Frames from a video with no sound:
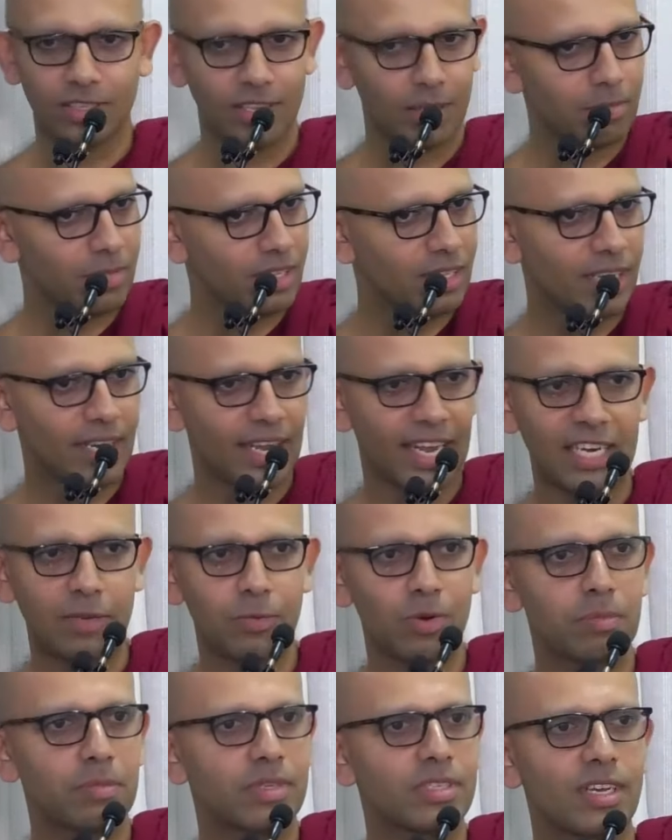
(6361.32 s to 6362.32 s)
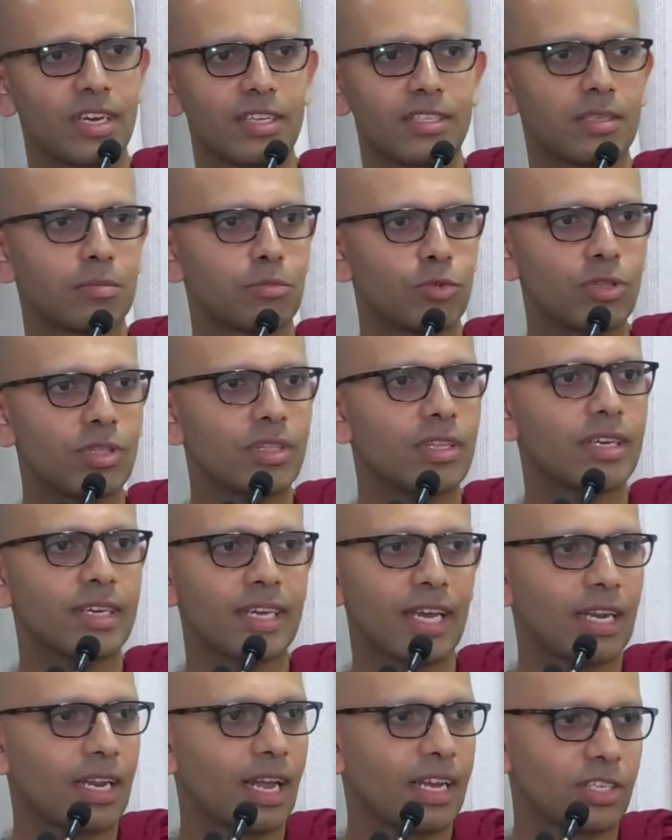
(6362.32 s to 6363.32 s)
something that anyone besides the Buddha
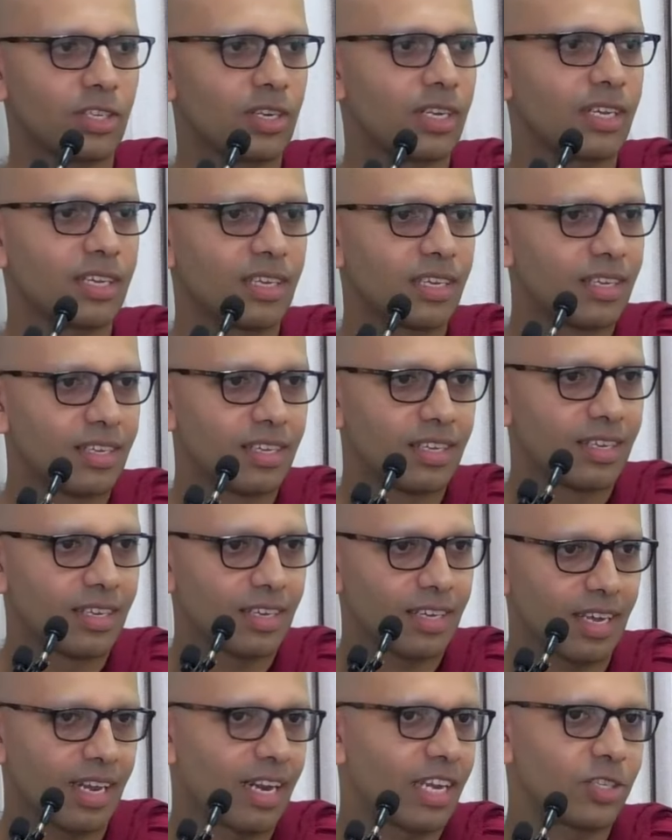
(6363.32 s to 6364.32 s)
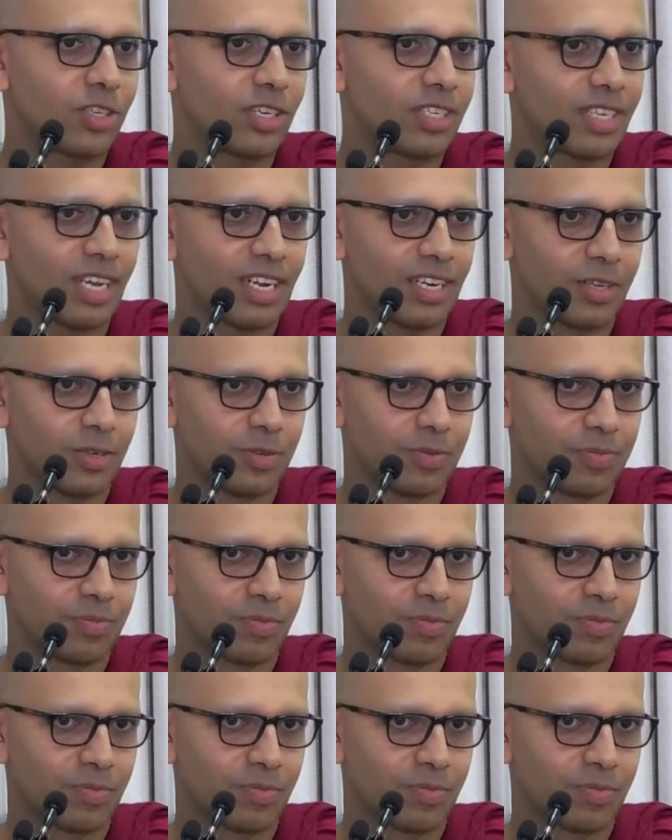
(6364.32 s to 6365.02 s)
can actually can actually tell you.